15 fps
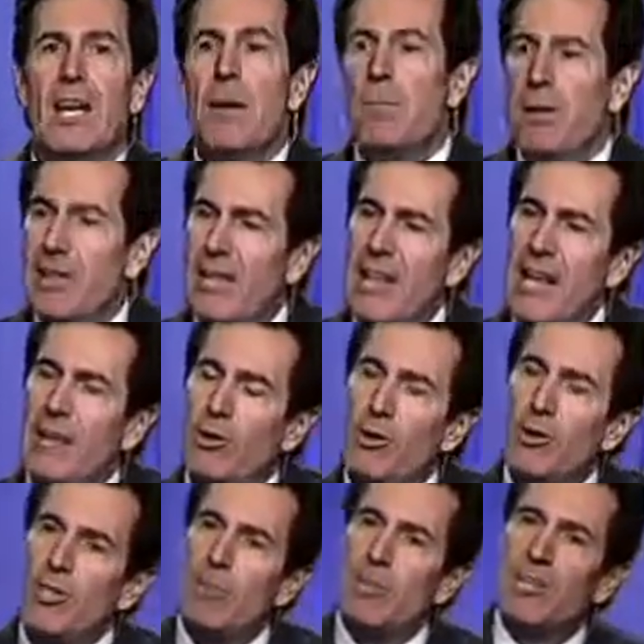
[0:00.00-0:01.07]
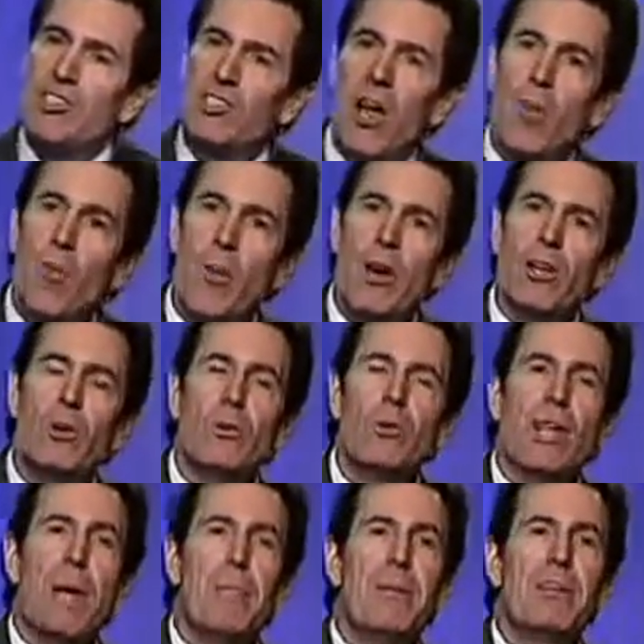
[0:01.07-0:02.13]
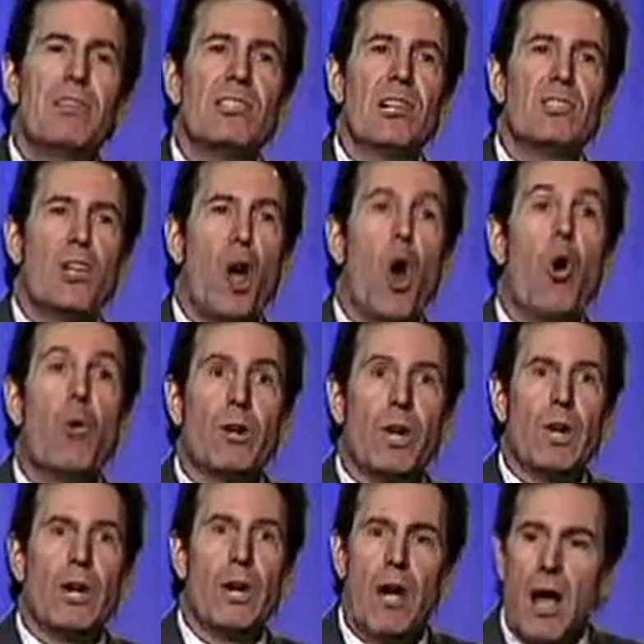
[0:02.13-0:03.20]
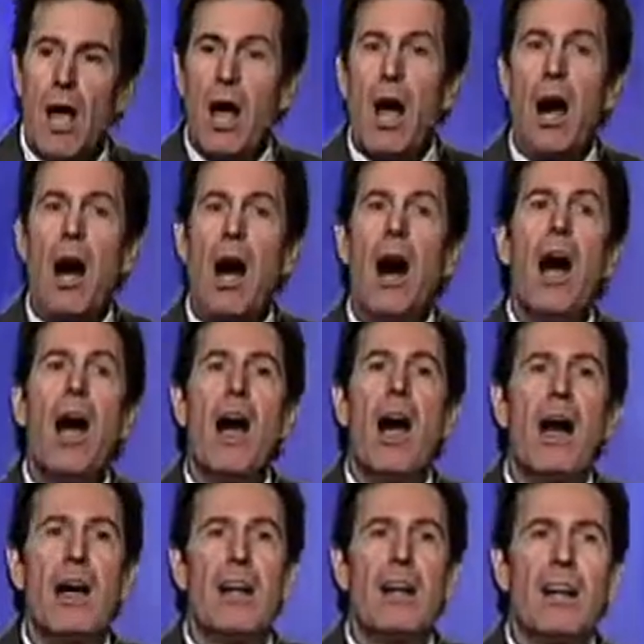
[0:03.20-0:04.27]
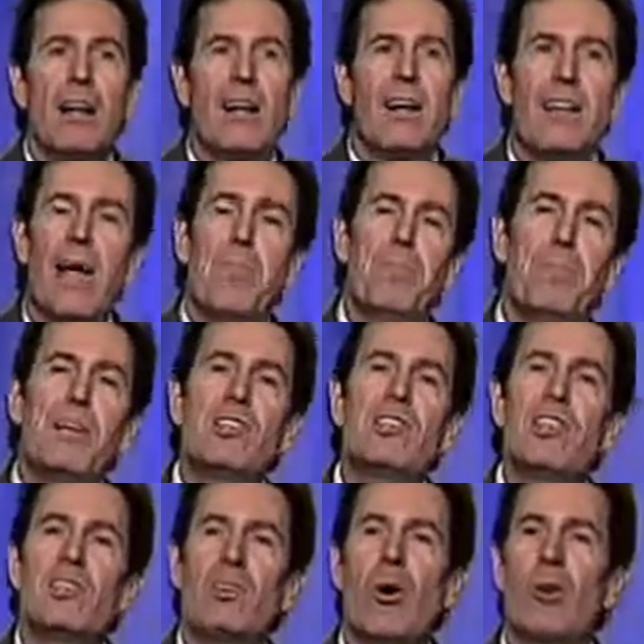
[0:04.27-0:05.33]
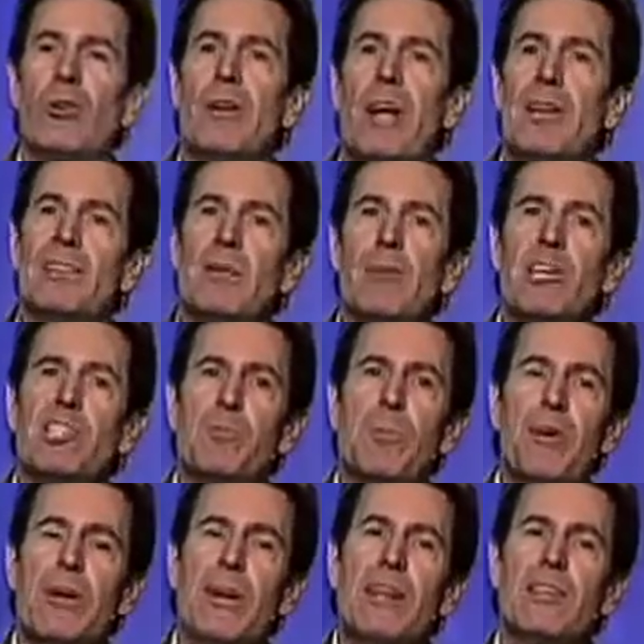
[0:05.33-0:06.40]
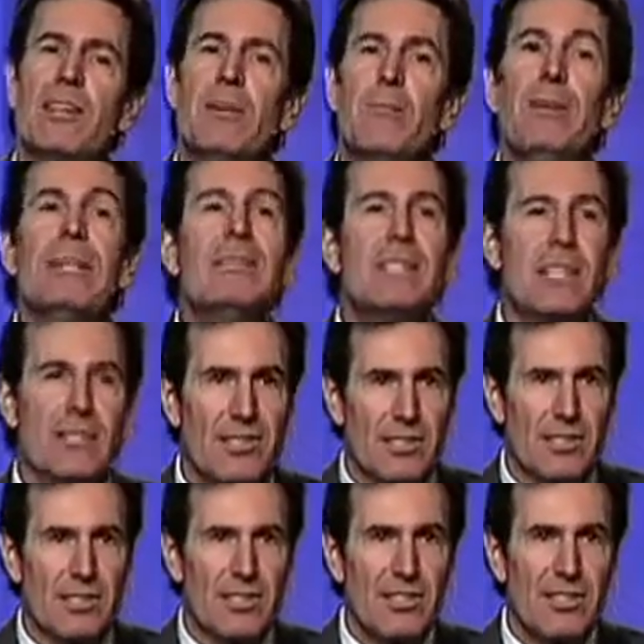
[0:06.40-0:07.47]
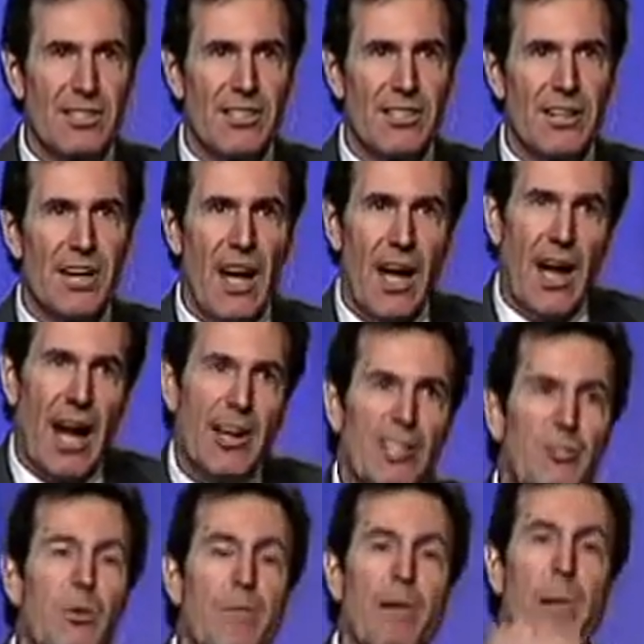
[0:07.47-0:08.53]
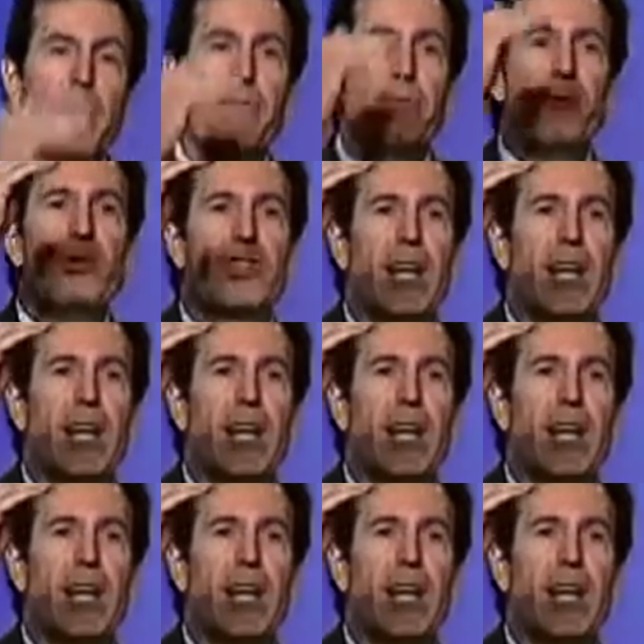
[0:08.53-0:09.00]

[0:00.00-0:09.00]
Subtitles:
But then they introduce me to someone who's a business owner. That business owner has some experience in business. I just moved up the food